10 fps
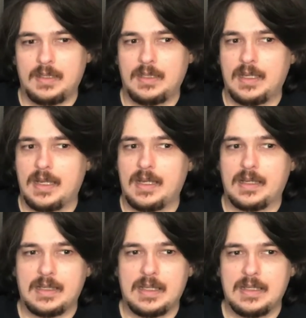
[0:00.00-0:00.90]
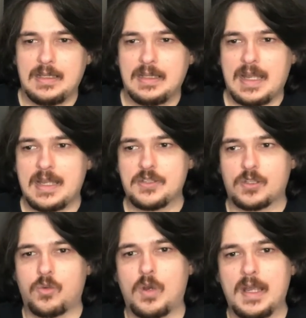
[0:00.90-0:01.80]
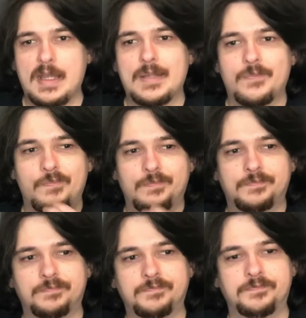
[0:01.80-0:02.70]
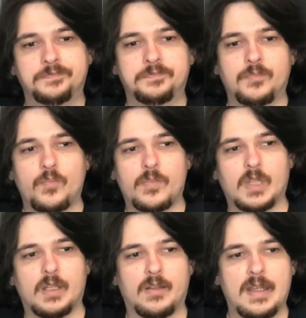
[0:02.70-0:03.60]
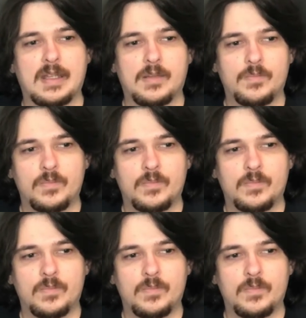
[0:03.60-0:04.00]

Yeah, and it has a quite, like,